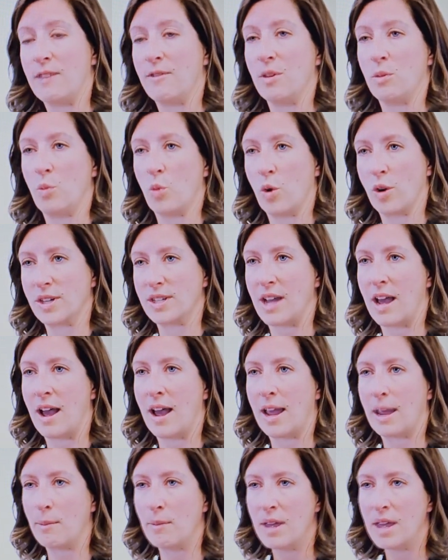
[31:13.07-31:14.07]
even more
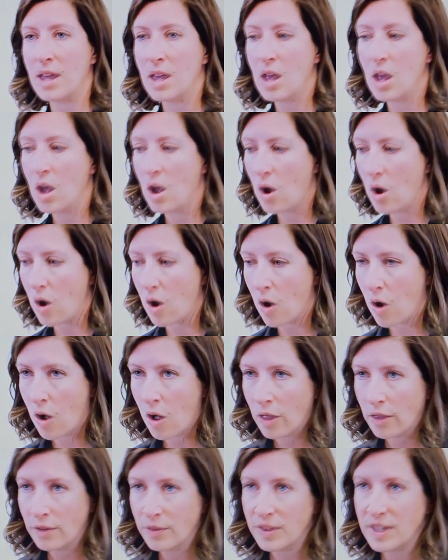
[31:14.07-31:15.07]
time,
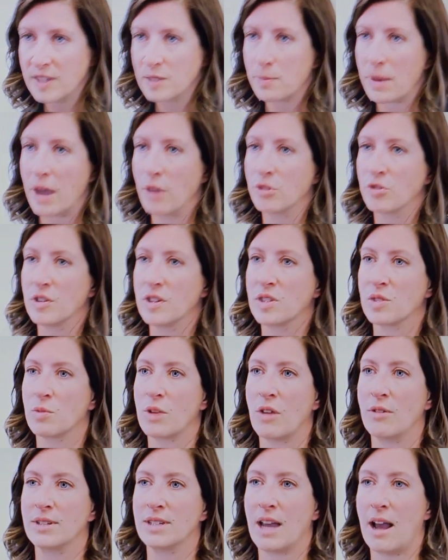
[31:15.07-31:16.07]
all of these boundaries
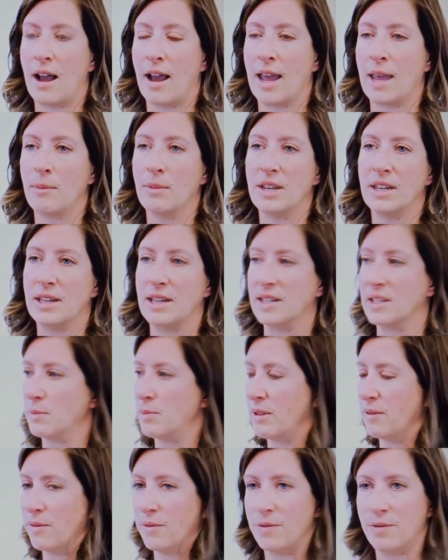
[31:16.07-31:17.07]
around time need to
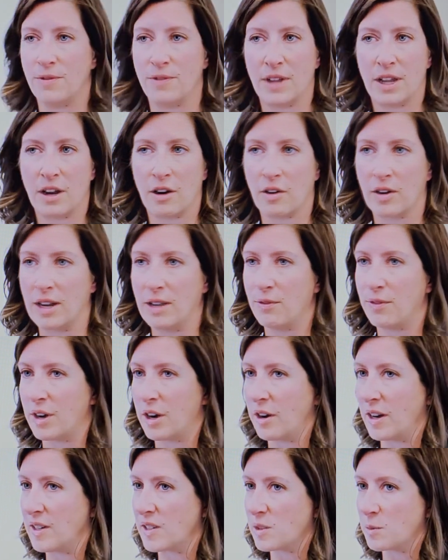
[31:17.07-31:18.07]
be very,
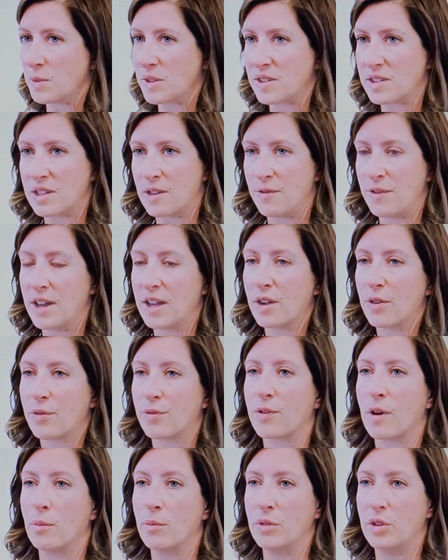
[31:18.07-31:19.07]
very specific
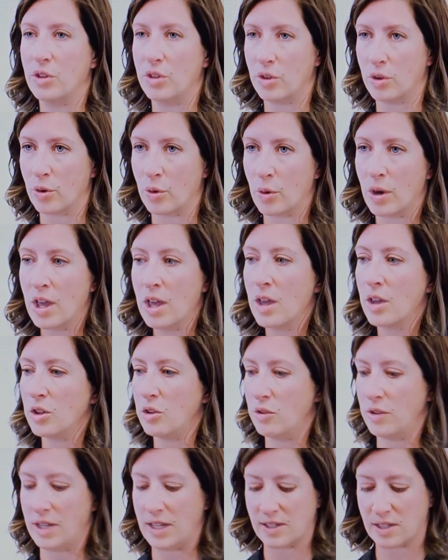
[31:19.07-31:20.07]
from you.
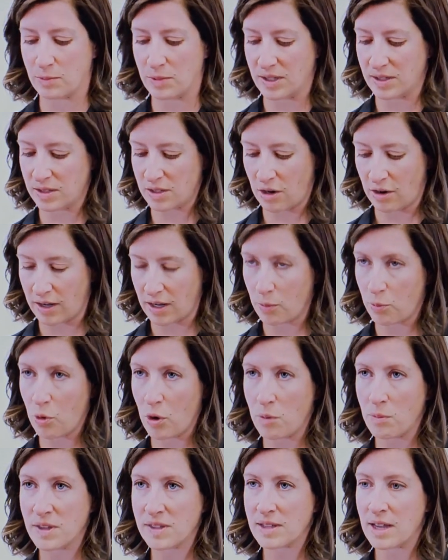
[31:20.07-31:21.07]
You need to be starting
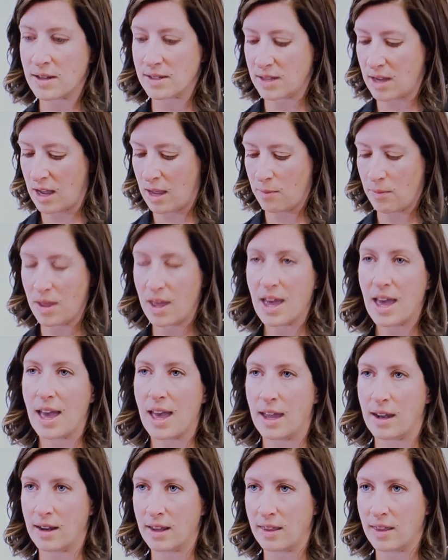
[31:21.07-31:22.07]
appointments on time,
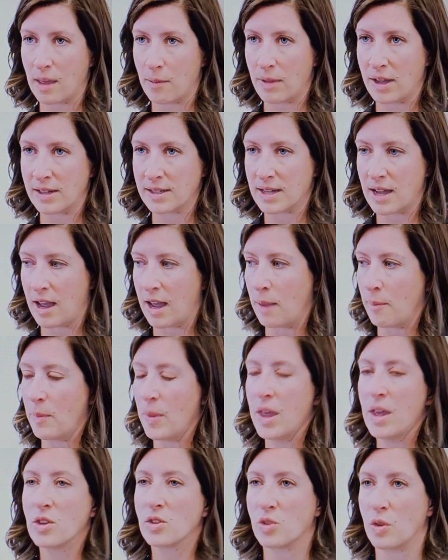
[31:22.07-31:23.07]
ending them on time.
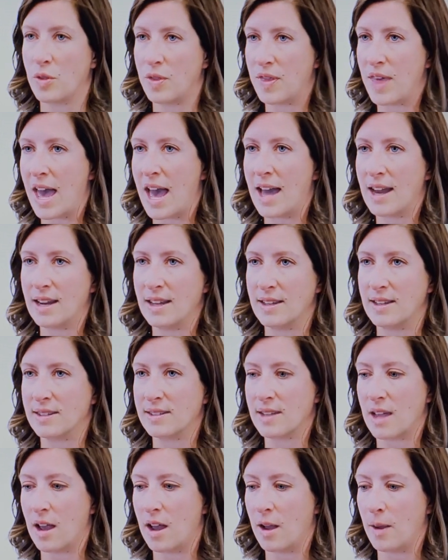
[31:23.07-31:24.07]
So that
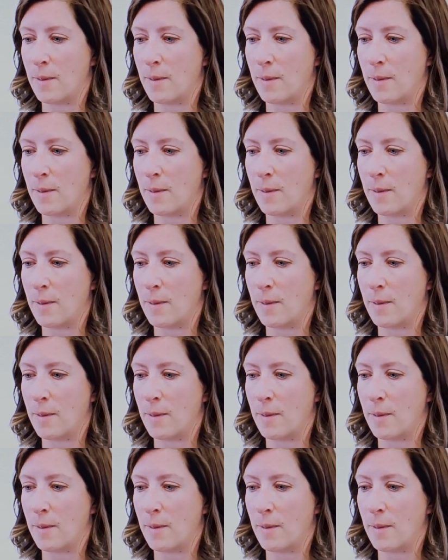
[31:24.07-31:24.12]
is,